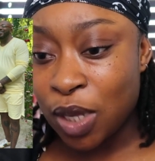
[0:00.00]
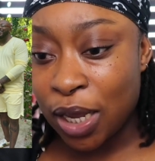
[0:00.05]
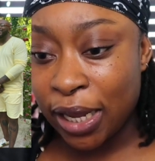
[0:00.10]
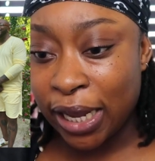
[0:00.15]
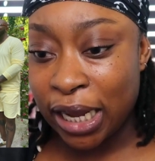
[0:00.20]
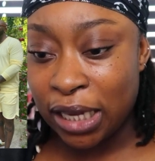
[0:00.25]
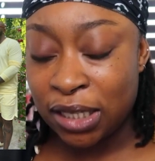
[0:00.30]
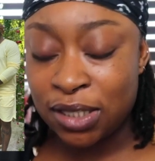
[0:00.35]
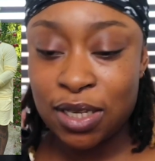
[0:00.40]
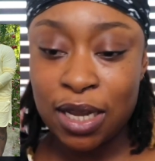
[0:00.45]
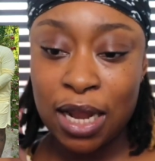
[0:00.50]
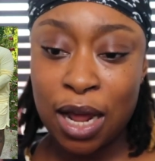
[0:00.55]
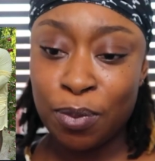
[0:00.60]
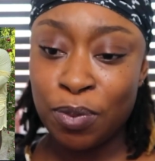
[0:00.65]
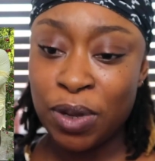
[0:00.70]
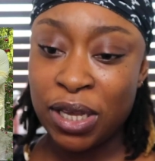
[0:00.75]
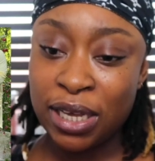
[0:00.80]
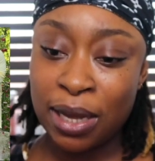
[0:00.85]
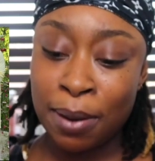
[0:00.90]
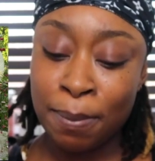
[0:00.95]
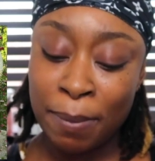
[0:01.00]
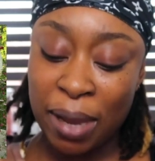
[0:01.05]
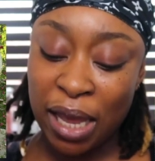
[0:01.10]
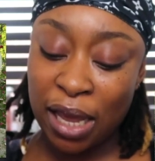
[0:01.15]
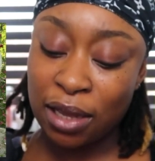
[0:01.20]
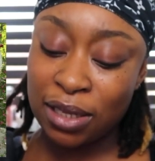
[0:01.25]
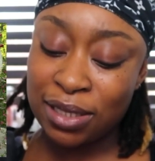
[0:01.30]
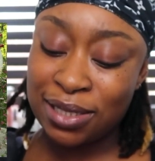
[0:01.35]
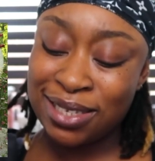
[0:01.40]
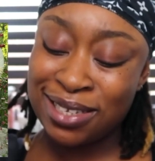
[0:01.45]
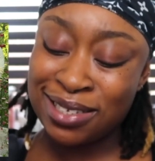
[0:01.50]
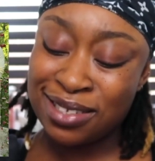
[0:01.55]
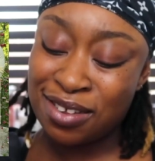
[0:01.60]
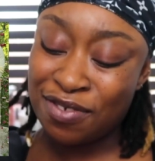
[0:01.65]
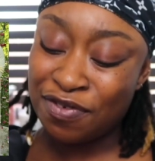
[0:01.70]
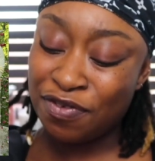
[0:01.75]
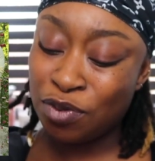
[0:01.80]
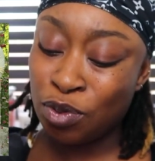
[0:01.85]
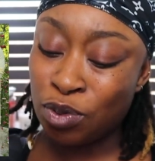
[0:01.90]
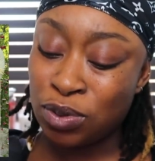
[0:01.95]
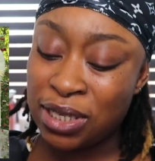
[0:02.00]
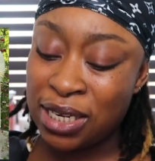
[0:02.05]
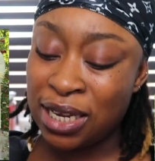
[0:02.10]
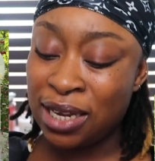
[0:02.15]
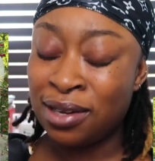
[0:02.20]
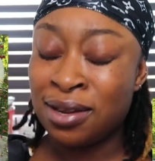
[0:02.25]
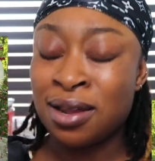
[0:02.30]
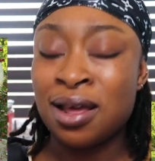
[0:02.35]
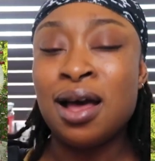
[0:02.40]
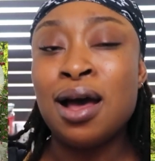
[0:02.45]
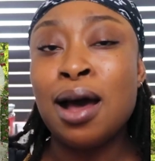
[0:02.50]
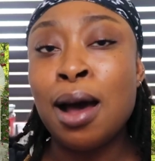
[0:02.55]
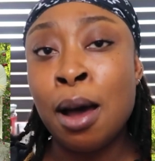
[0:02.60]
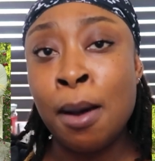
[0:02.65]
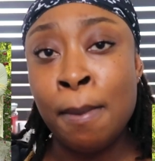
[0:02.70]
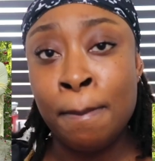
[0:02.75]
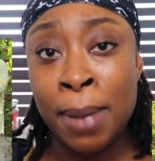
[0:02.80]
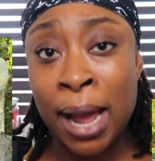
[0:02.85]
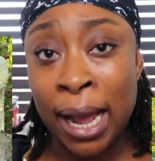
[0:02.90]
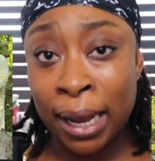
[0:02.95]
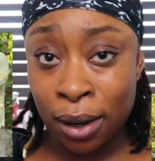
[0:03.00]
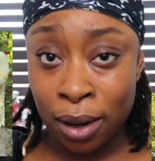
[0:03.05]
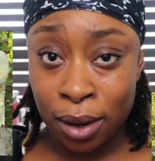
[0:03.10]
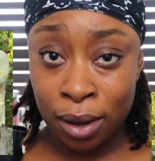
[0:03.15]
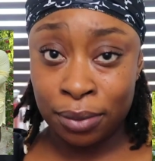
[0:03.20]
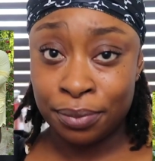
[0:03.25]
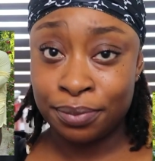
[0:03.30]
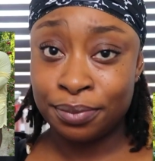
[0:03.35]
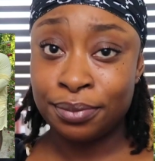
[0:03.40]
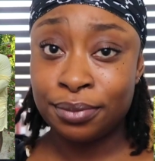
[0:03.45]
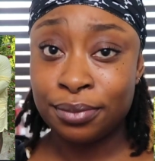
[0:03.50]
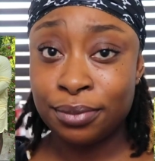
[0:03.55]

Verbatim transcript: okay, so that we can make season 14 a banger